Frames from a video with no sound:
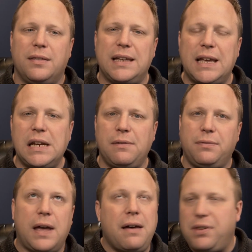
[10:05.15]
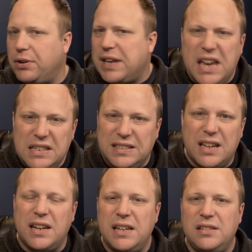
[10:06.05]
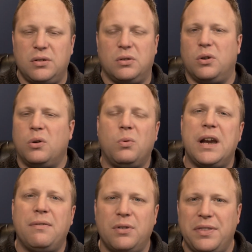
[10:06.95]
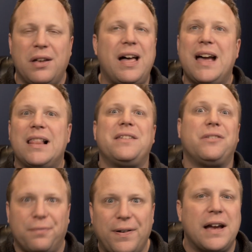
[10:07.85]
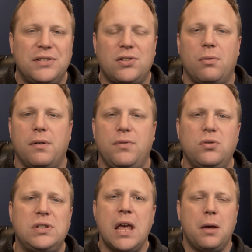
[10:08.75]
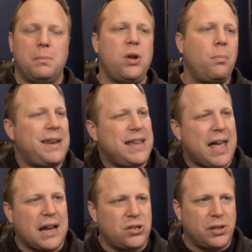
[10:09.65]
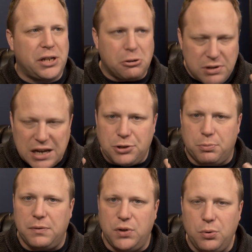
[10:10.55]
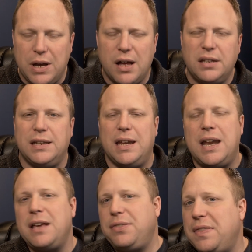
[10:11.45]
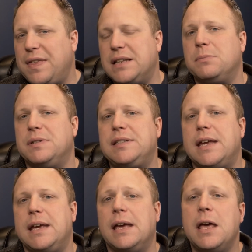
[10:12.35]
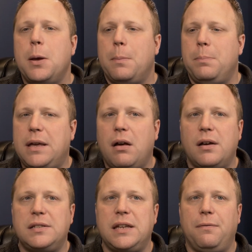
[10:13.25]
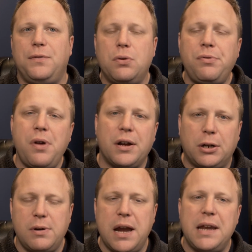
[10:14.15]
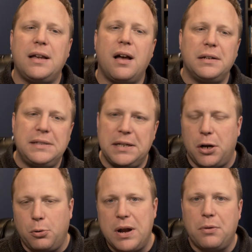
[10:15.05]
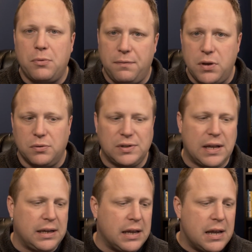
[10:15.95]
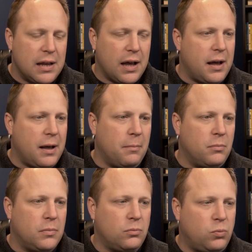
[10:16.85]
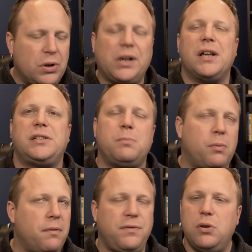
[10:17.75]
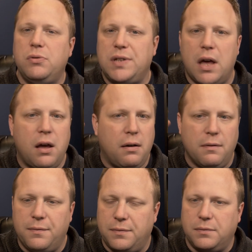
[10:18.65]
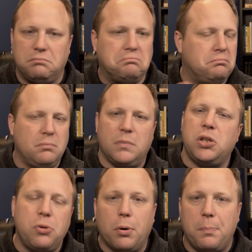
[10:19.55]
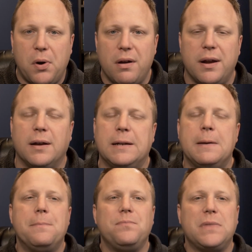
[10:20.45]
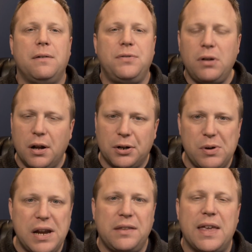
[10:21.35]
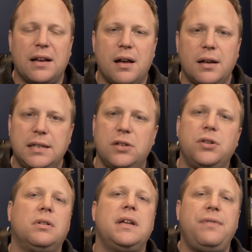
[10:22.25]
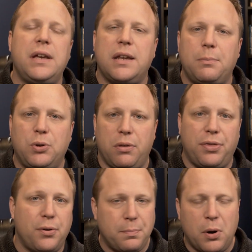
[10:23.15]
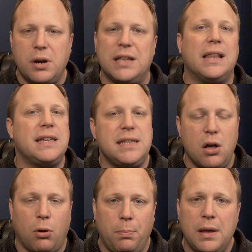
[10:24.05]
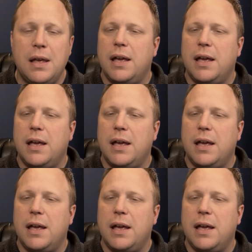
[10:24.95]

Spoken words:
They kind of have their case studies or whatever, and they'll highlight their 5-star reviews, but nobody actually creates review content. And I think that's a mistake, because if you're not creating content around reviews, like real customer reviews of your product, if you're not creating that content, you're leaving it up to a third party like Yelp.